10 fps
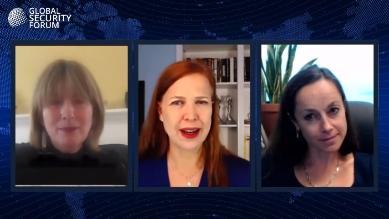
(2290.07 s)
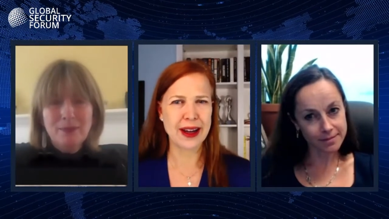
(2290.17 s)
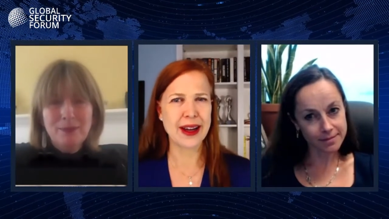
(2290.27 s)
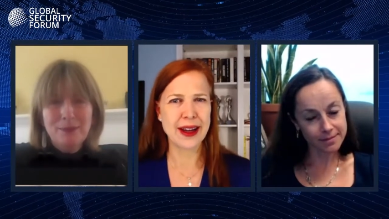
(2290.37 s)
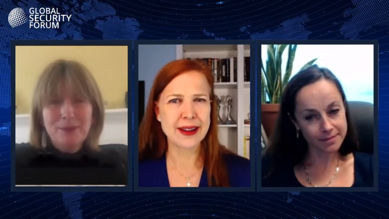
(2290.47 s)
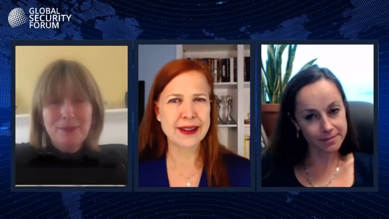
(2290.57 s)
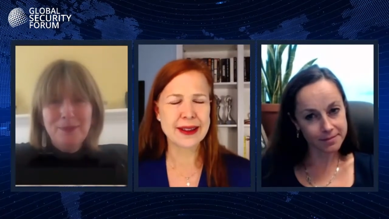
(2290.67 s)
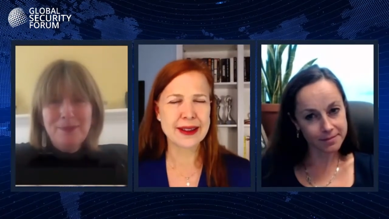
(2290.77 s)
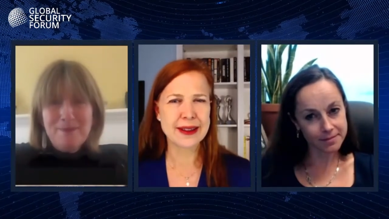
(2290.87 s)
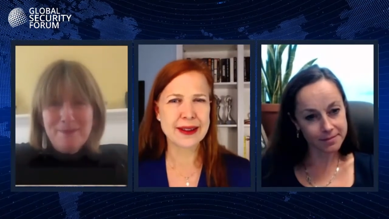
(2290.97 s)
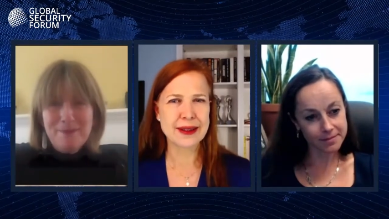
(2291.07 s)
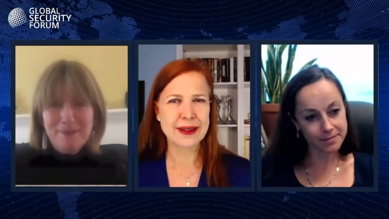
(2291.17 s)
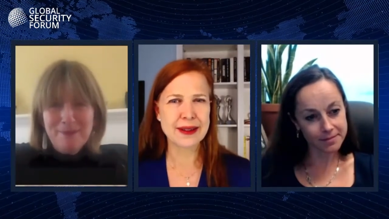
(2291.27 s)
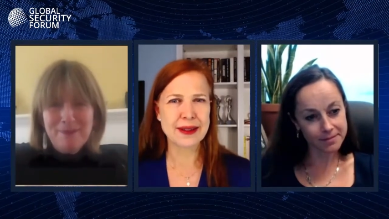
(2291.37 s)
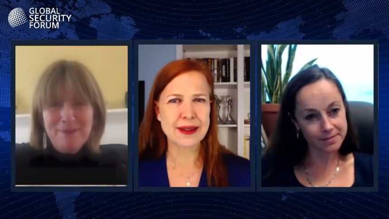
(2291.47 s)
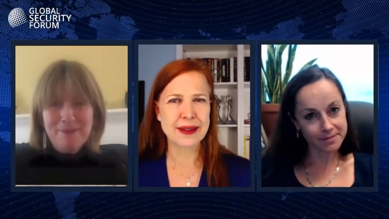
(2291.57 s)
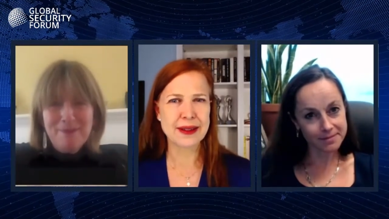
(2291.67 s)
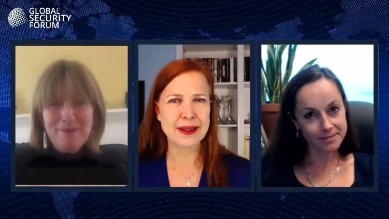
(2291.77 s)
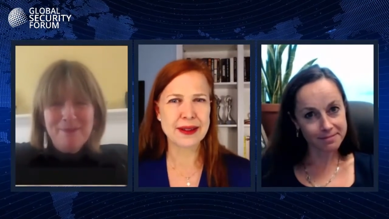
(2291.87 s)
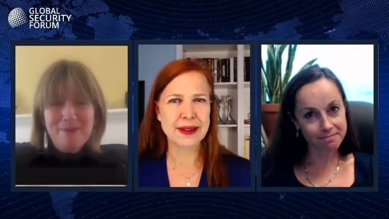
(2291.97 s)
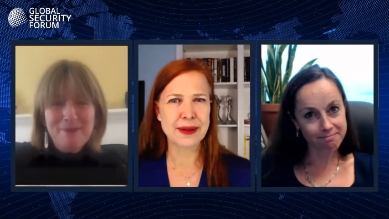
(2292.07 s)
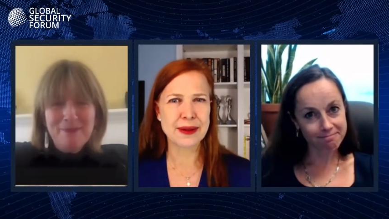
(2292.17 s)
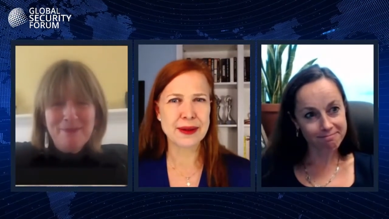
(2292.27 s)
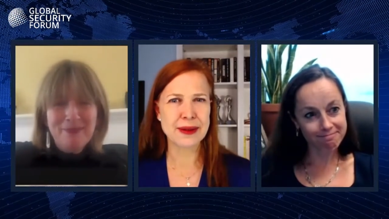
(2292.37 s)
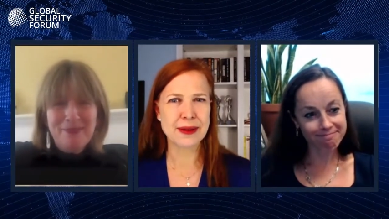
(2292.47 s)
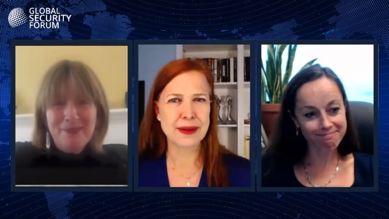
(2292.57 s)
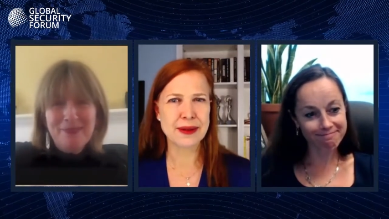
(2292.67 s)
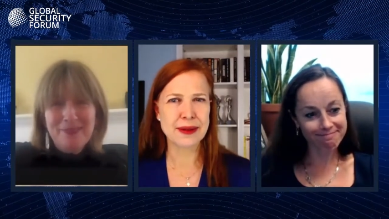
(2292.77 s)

No one is speaking in this clip.